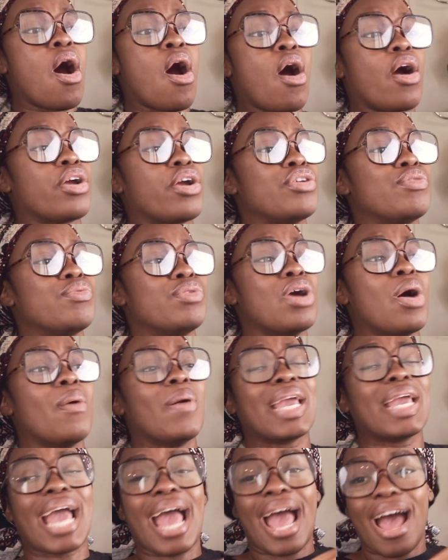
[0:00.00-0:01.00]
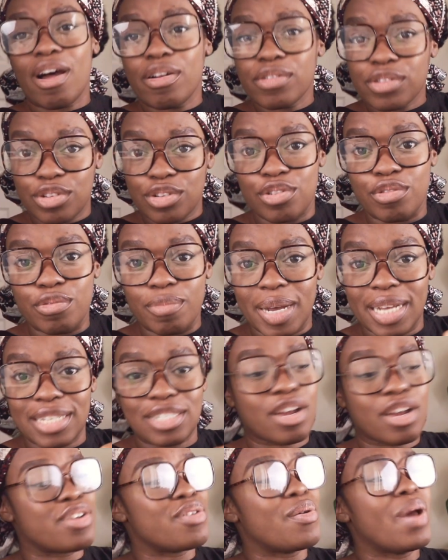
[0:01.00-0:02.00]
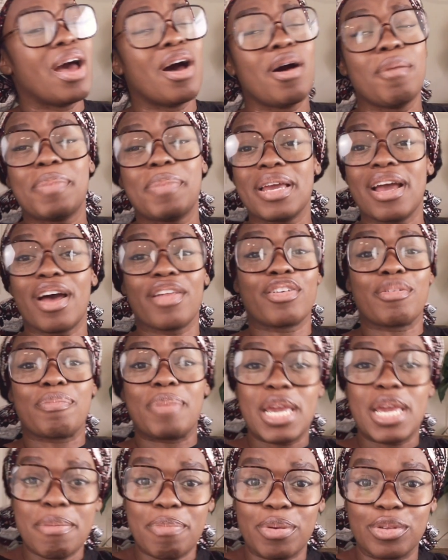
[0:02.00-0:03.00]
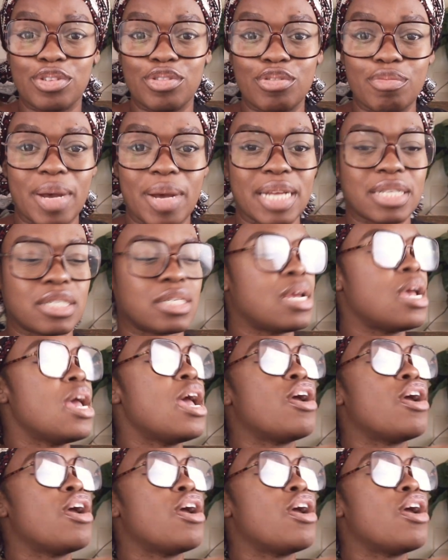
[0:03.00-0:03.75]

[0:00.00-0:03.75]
Are you going out too much? Are you helping other people too much?